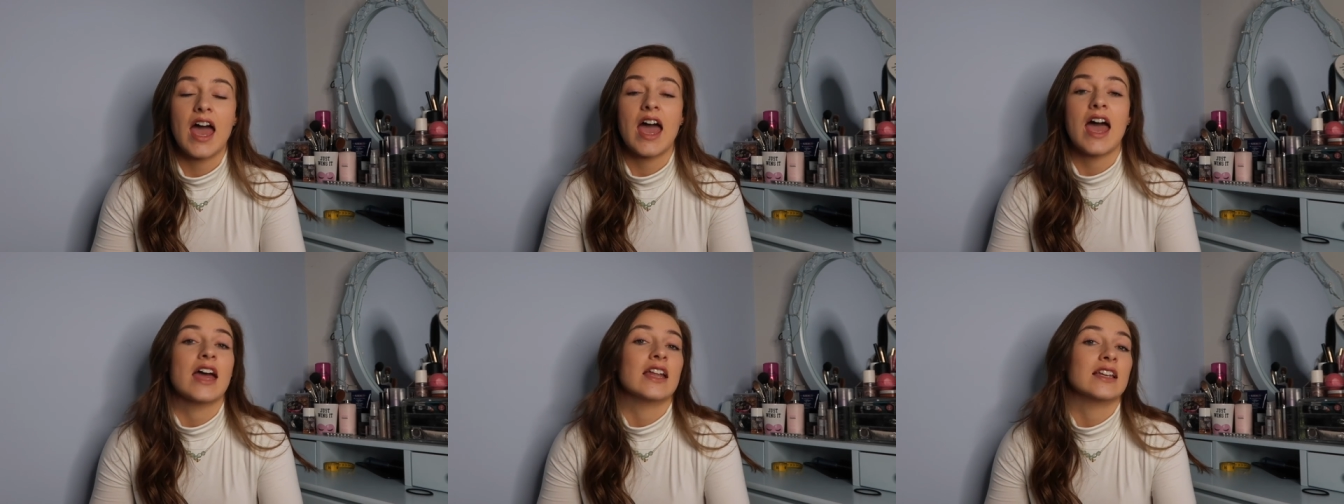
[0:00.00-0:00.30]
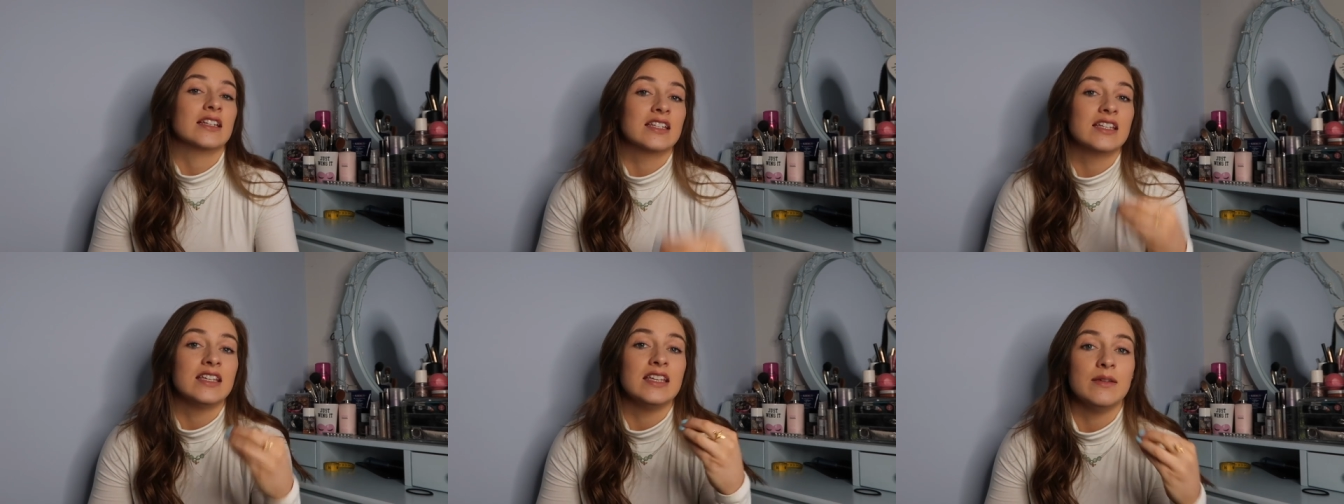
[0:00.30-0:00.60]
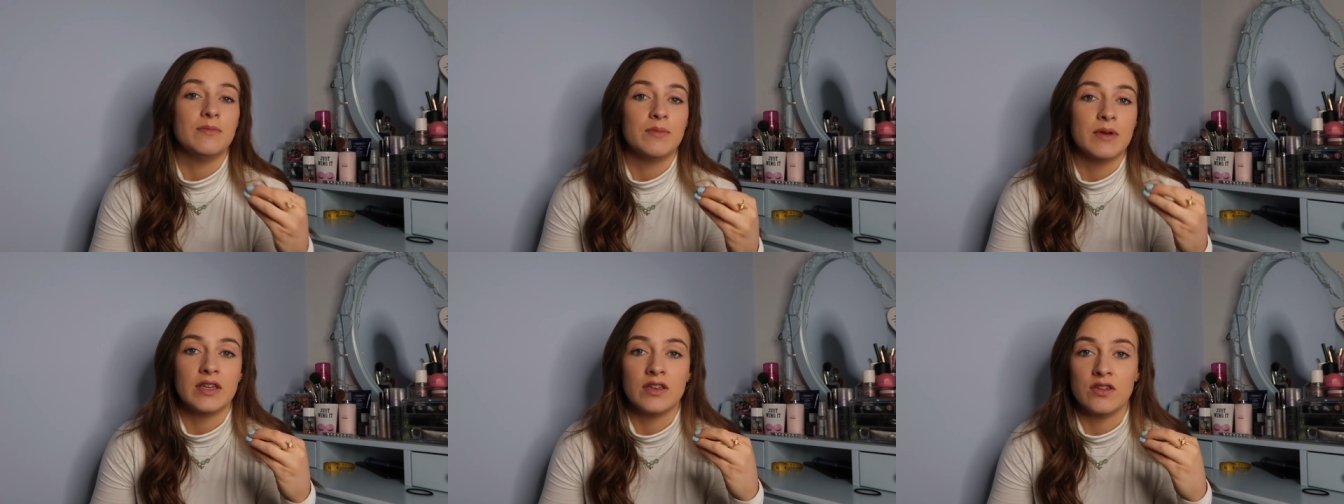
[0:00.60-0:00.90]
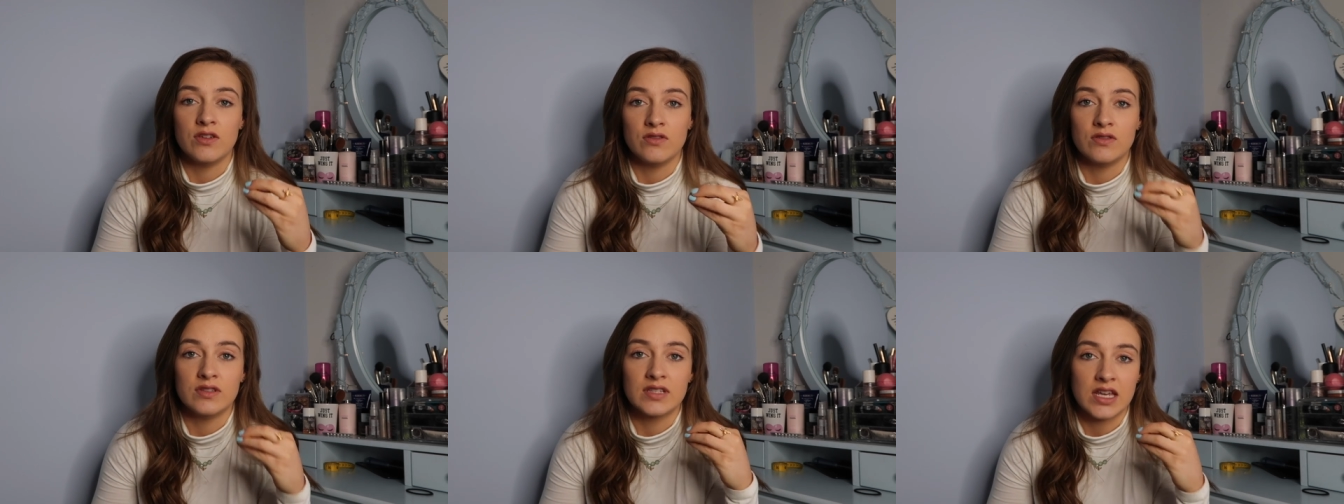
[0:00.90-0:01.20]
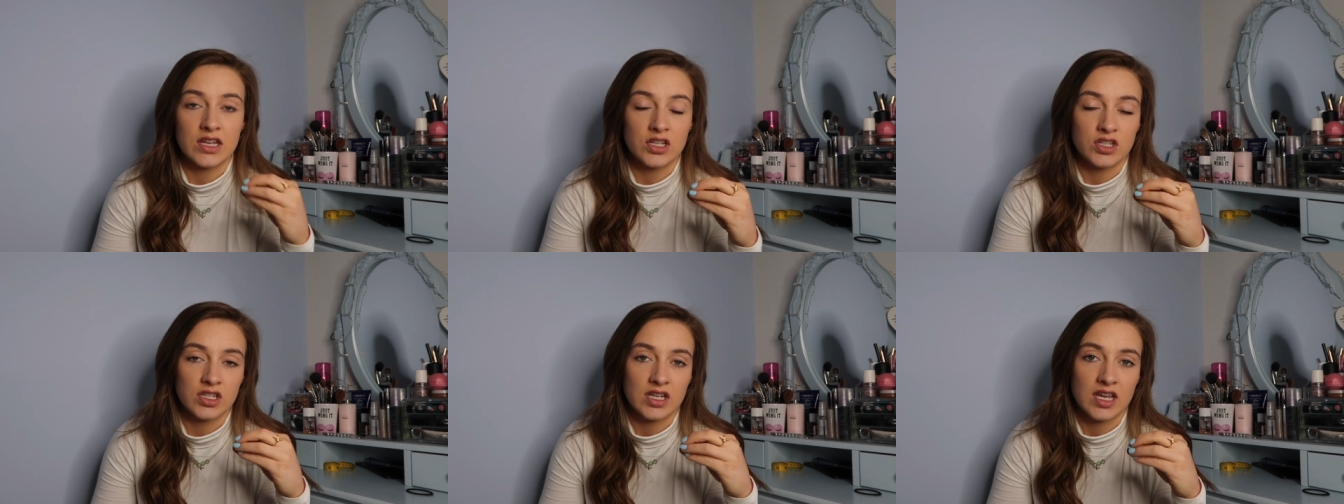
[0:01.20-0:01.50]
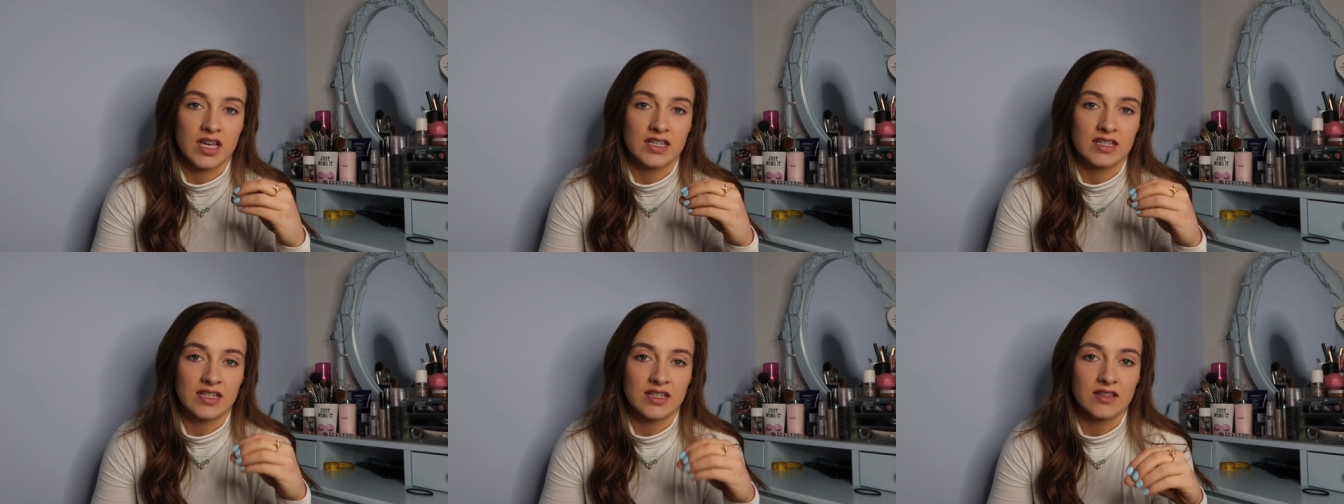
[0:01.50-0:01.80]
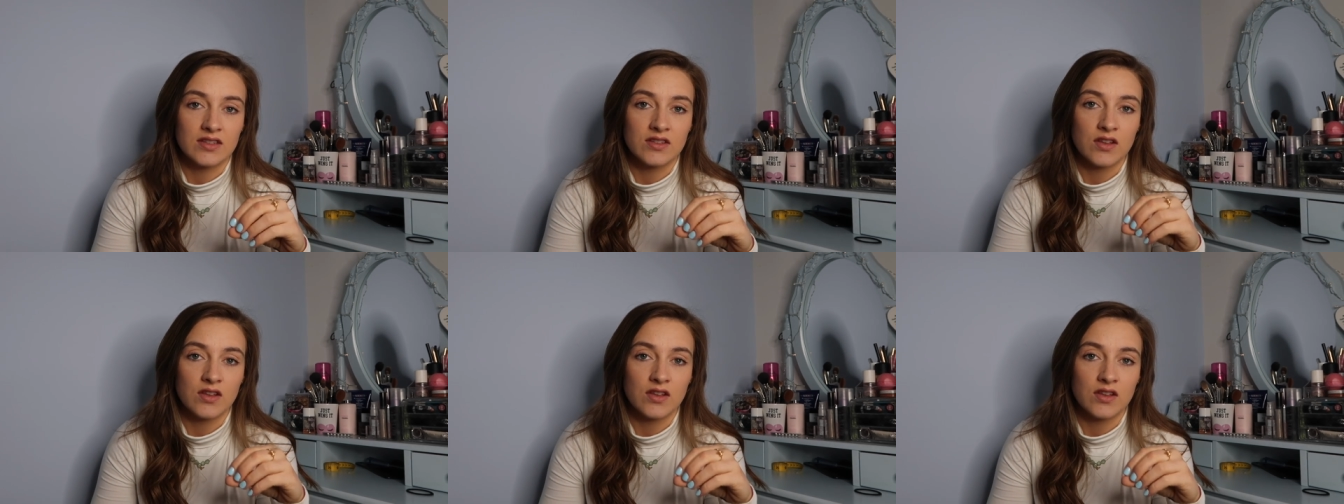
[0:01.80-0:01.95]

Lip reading: at keeping you satiated.